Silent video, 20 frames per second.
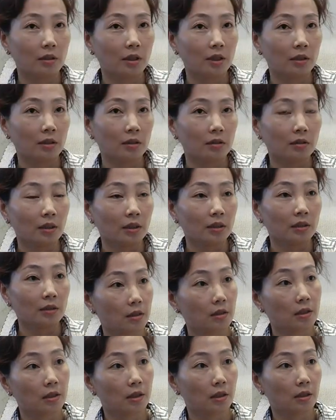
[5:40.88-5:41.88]
that he
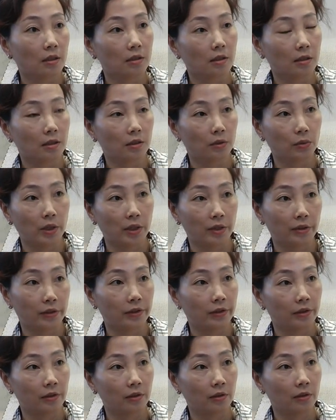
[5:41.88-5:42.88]
has to learn
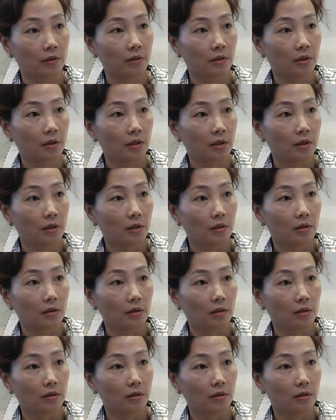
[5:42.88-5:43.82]
Chinese at the same time.